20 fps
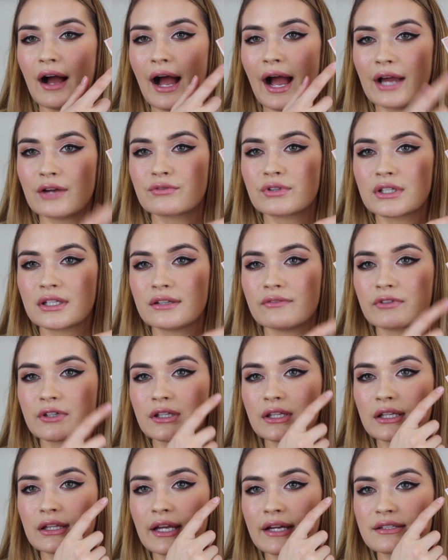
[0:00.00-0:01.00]
I
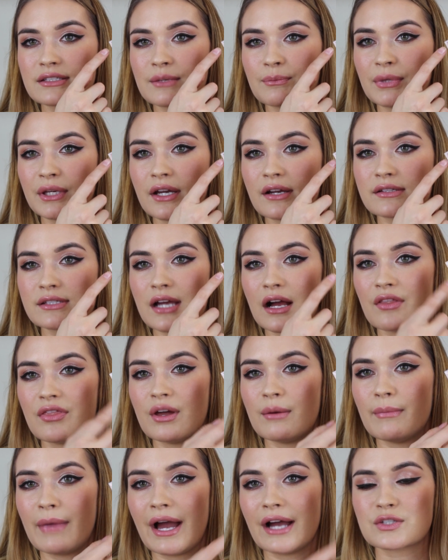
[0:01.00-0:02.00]
really liked it because
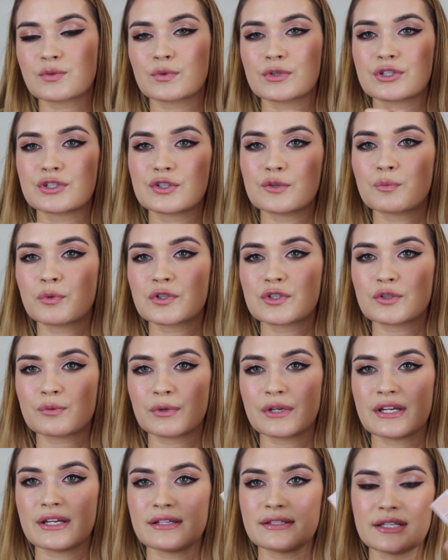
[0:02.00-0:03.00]
the mattes were
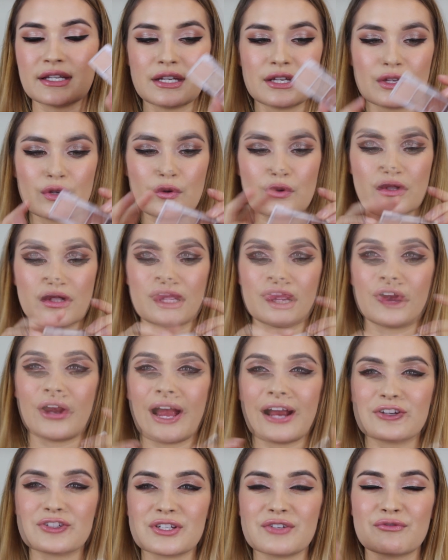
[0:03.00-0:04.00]
super easy to use. They're
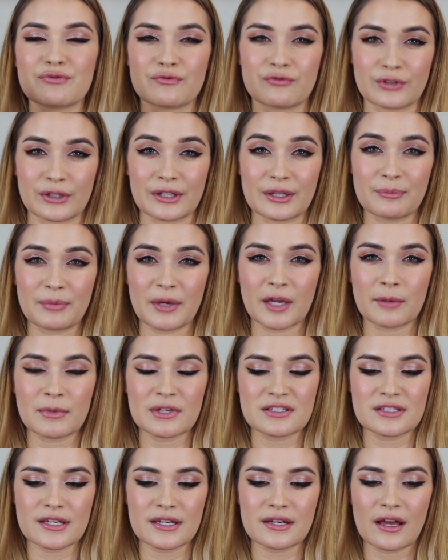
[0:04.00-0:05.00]
actually really
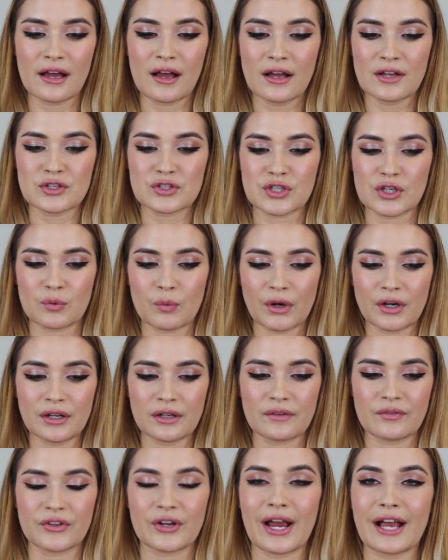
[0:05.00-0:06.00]
pigmented, so
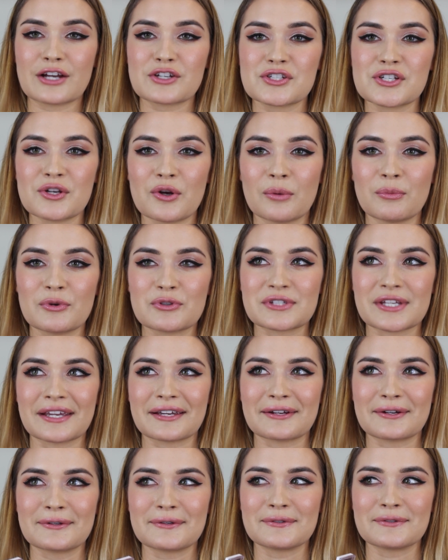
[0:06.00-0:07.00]
they're actually almost
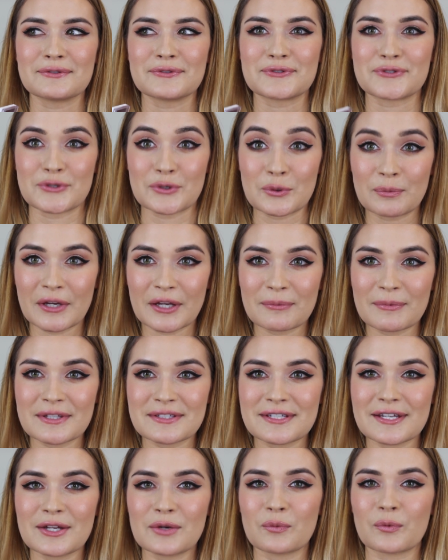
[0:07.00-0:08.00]
like too
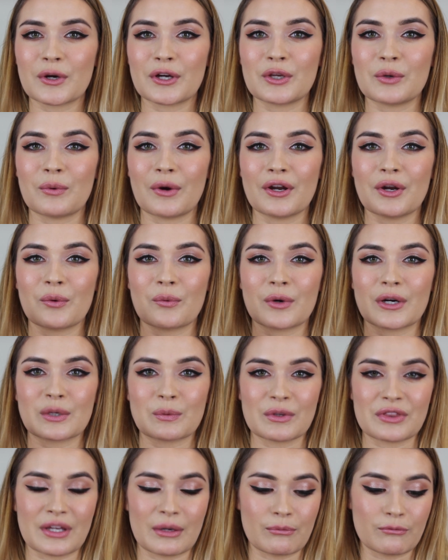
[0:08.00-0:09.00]
pigmented, where you want to work
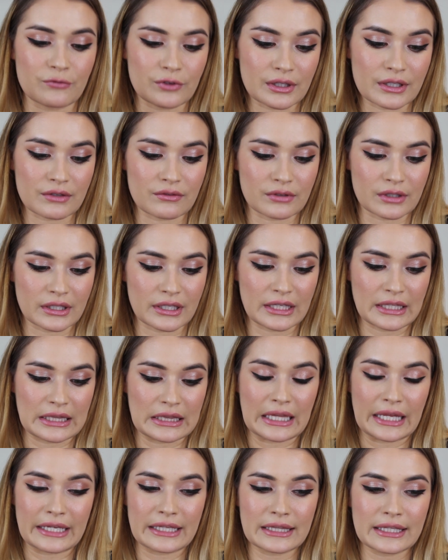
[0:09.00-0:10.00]
with them really
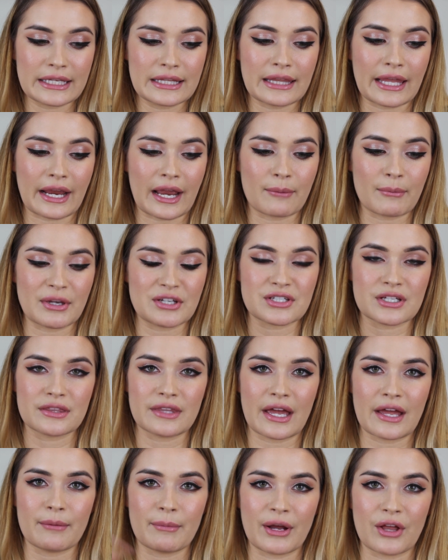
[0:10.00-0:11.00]
lightly. Like I mentioned
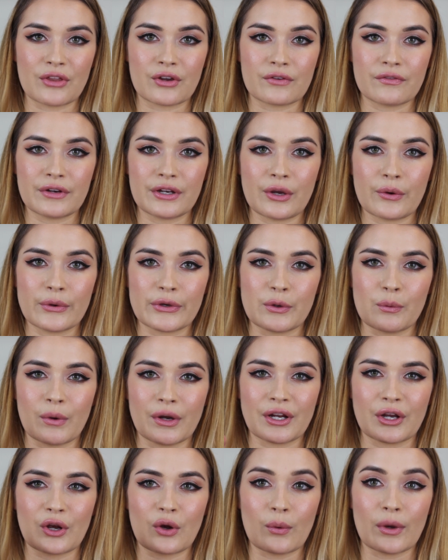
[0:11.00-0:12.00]
that in my other video, you
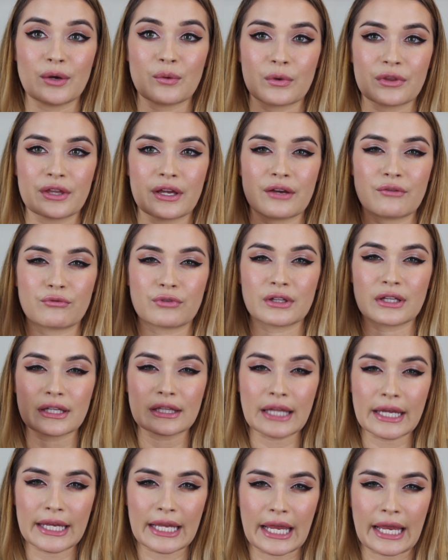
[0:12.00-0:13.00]
want to go in with a really
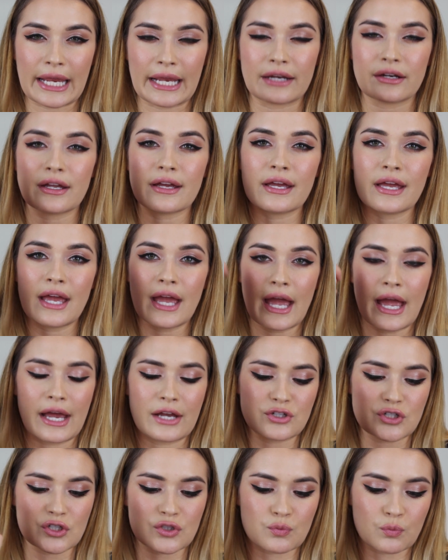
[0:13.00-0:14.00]
light hand
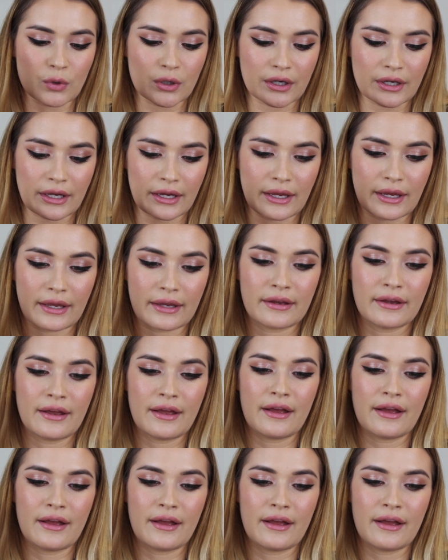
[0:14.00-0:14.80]
and just work it